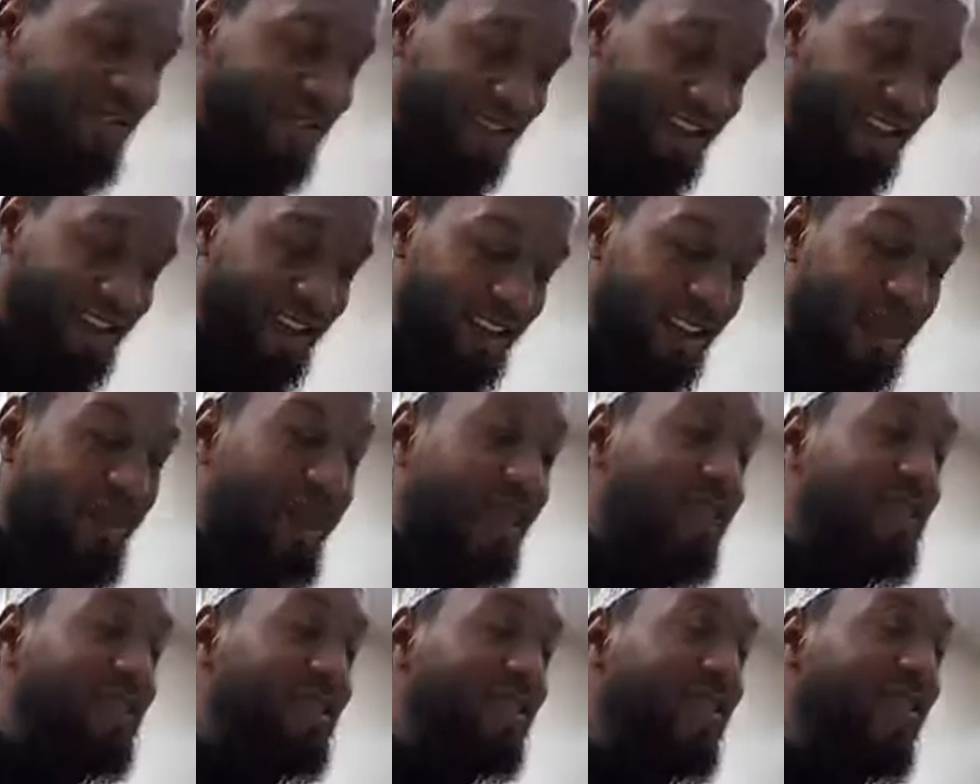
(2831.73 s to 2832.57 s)
He
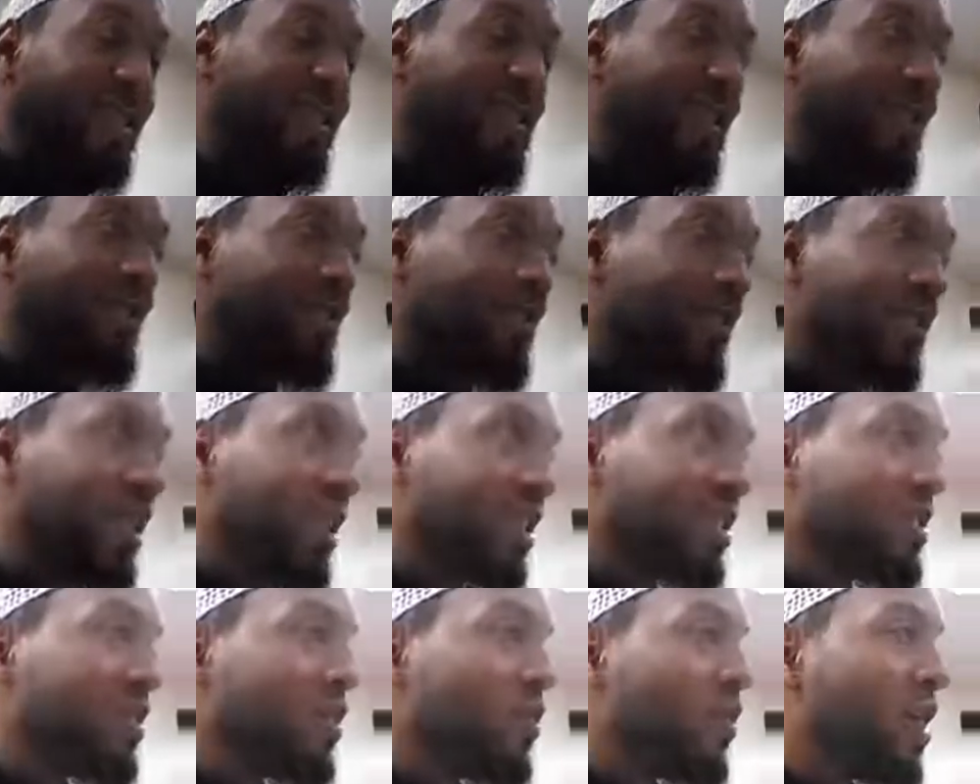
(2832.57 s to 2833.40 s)
mentions in his
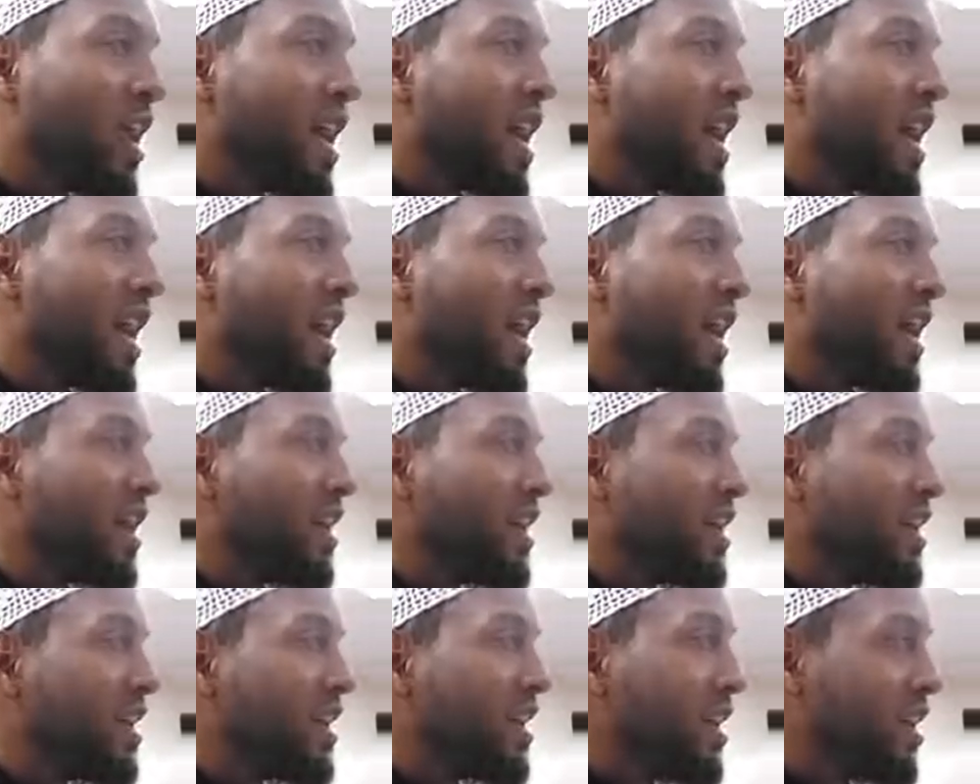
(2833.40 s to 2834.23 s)
introduction why
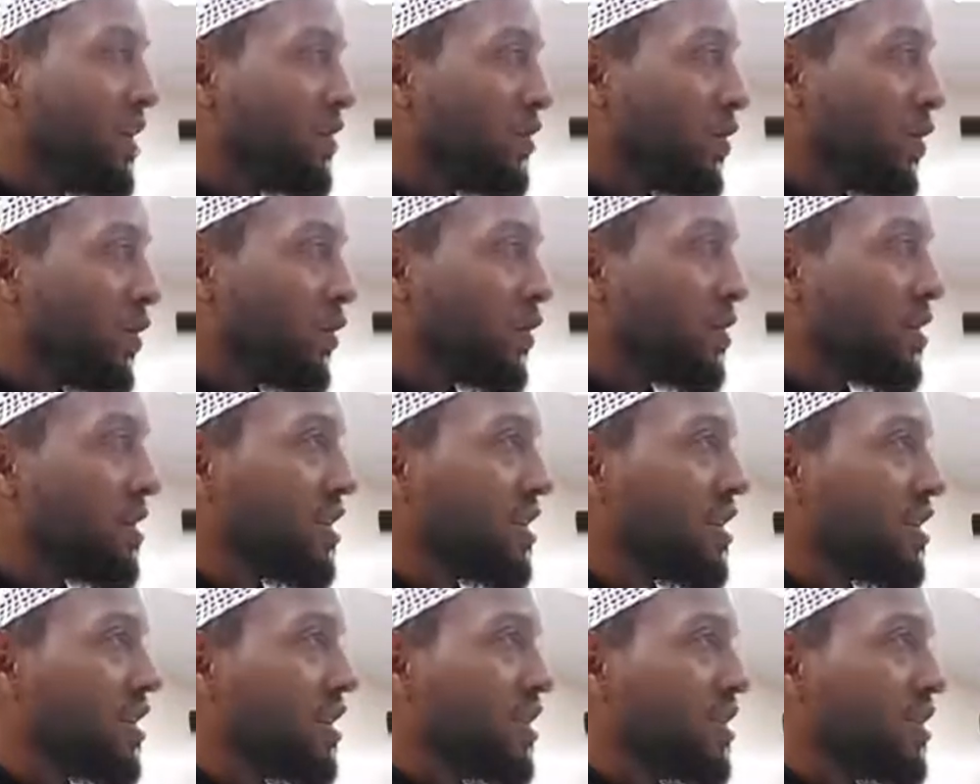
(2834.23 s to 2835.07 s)
he wrote
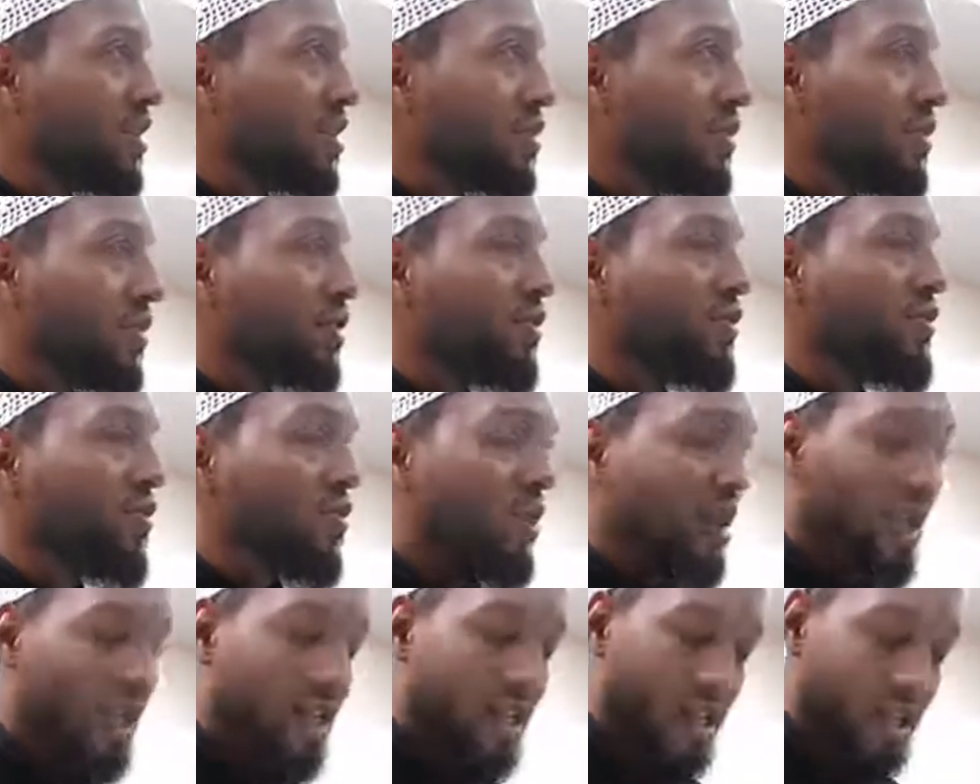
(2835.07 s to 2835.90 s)
the book
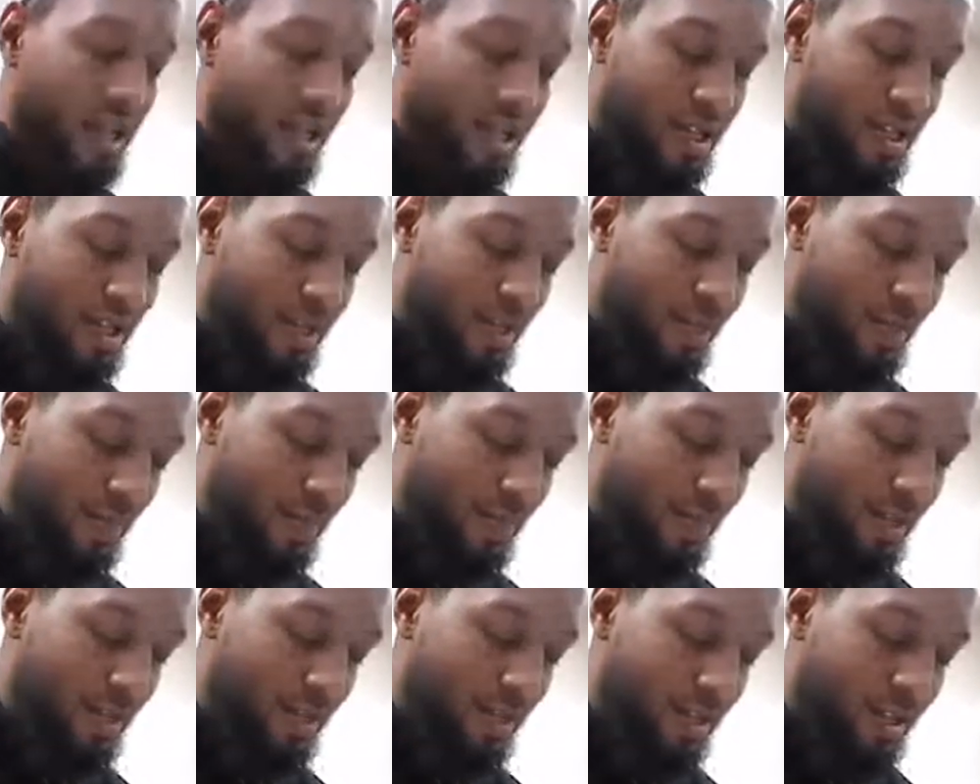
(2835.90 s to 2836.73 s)
40 Hadith.
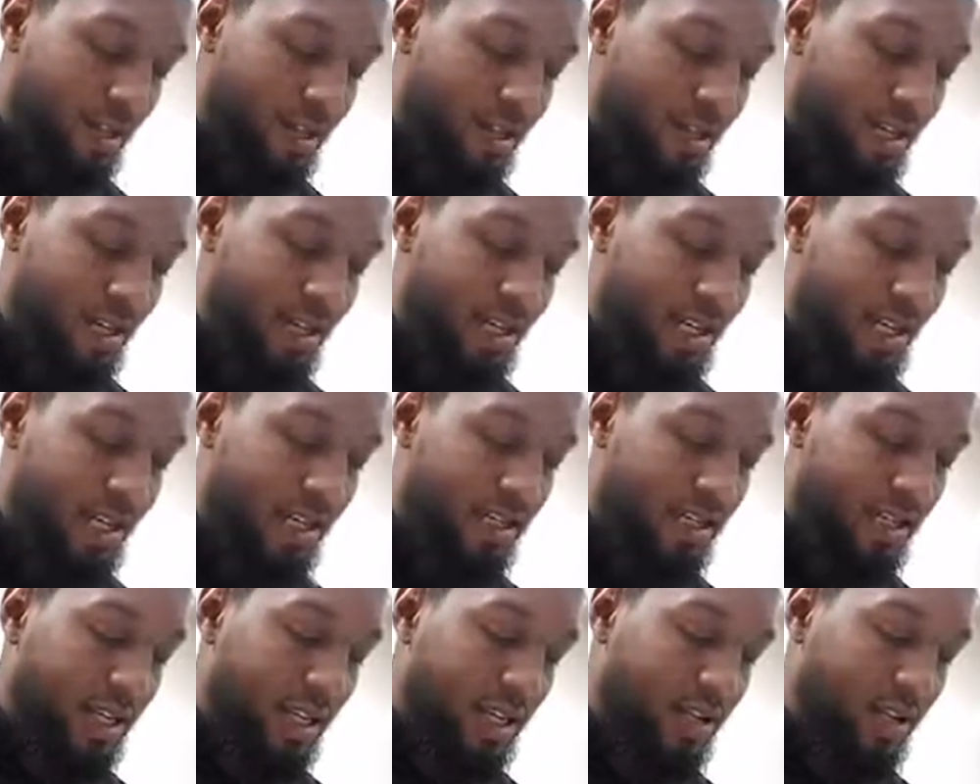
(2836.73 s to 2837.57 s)
He
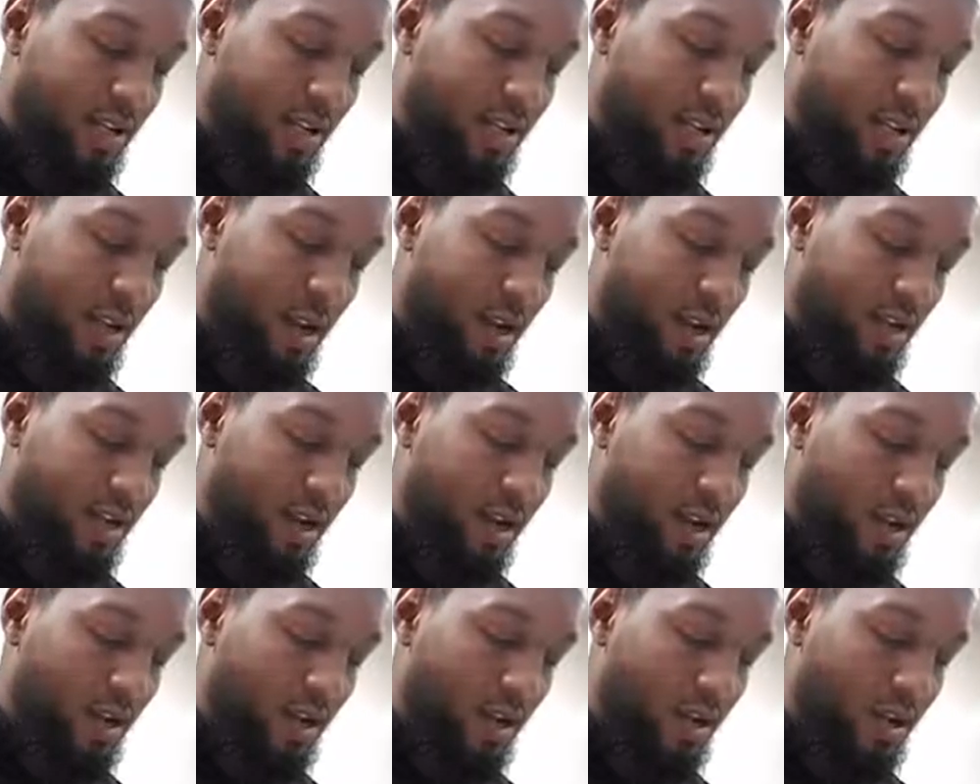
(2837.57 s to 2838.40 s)
says it was
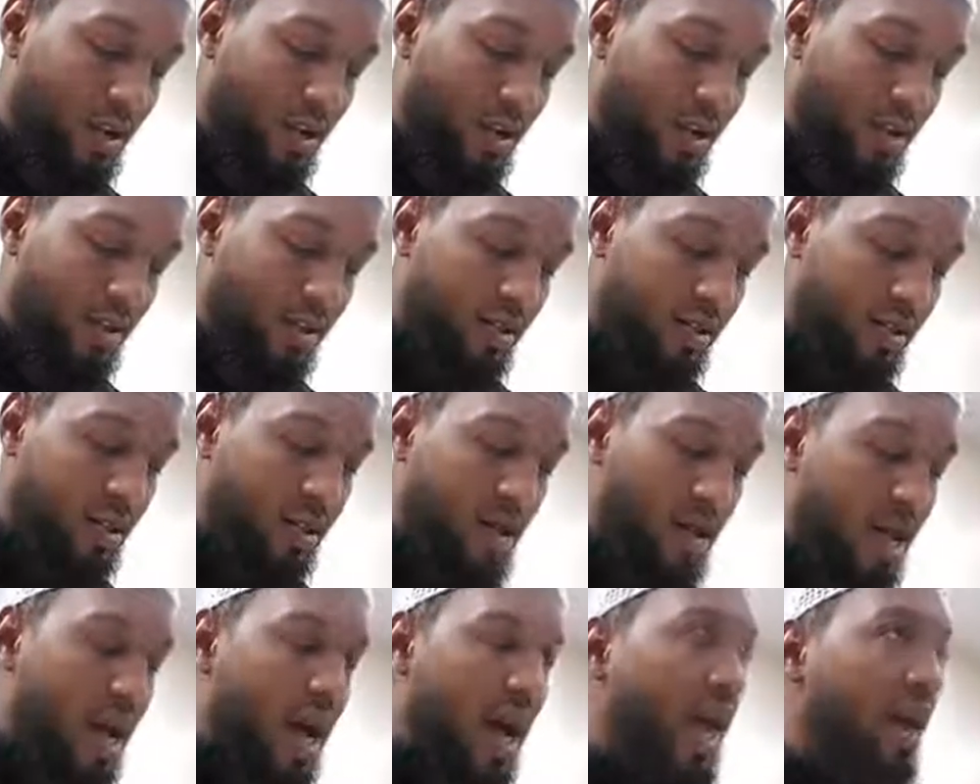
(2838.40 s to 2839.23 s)
narrated on
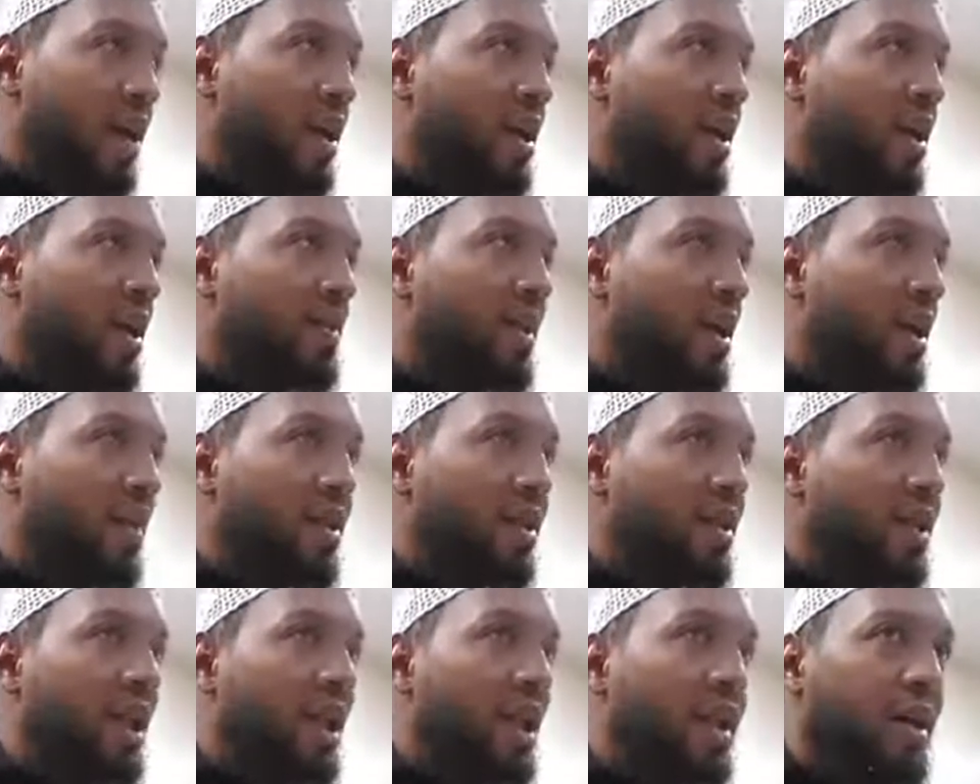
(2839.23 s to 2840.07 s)
Ali ibn Abi
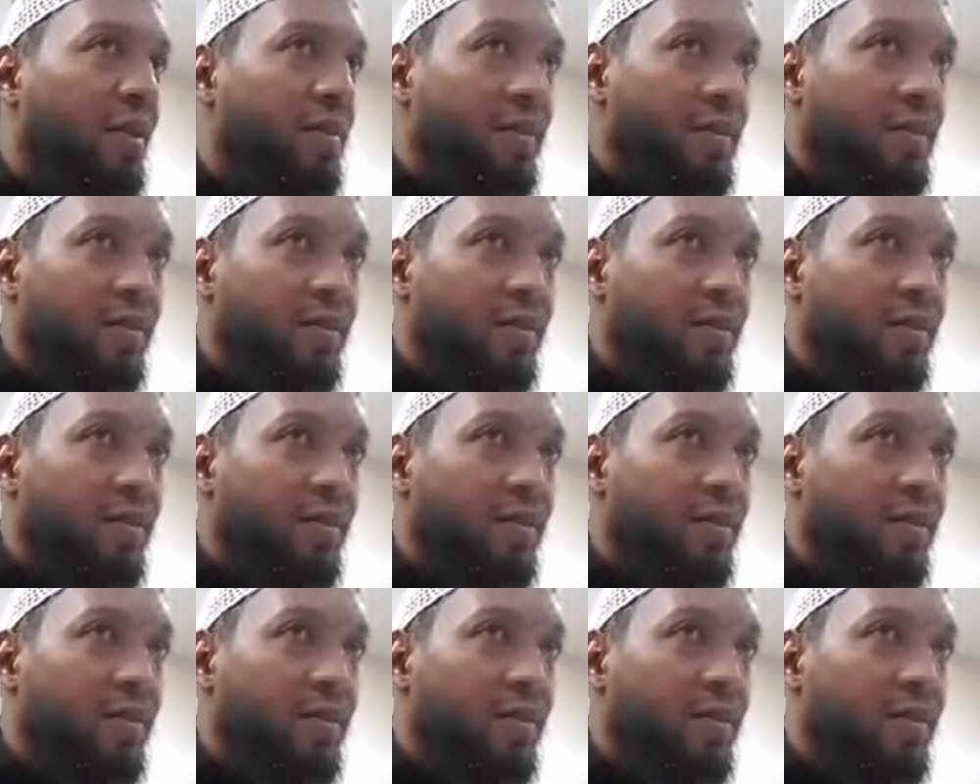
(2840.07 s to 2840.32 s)
Talib,